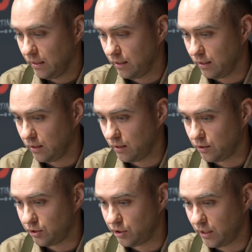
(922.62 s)

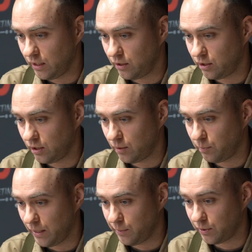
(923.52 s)
the state
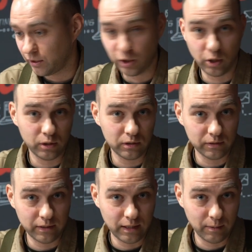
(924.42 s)
paper
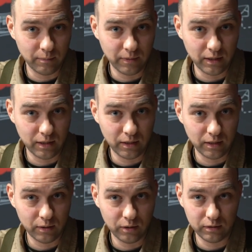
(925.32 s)
called them
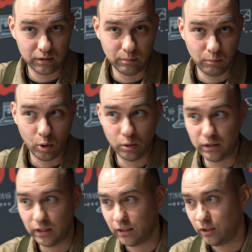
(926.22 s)
the
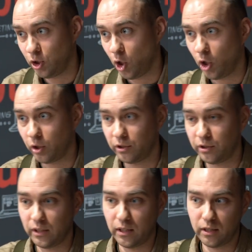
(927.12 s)
Baltic
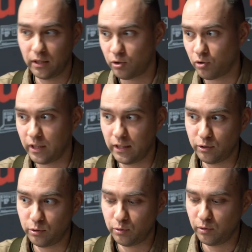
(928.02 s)
dogs are
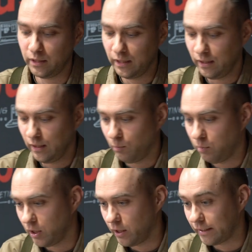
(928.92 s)
trying to
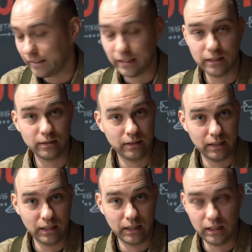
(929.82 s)
bark against
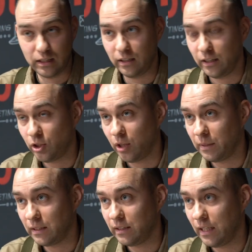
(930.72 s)
the
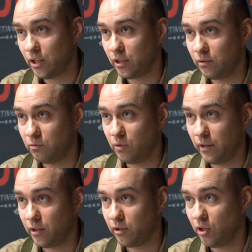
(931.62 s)
atomic station.
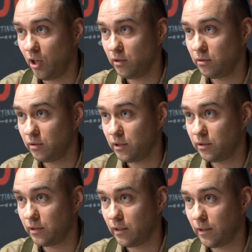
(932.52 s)
Whether or not
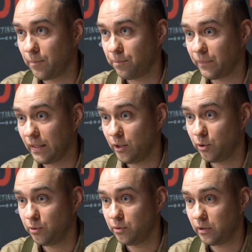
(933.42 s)
it's a
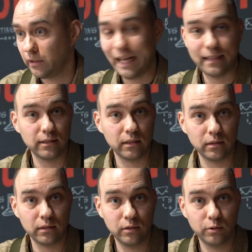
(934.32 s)
good
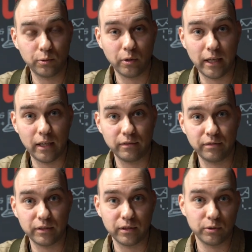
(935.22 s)
asset to
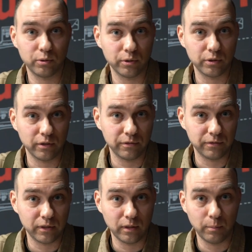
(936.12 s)
have as a source
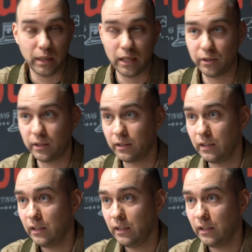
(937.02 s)
of power,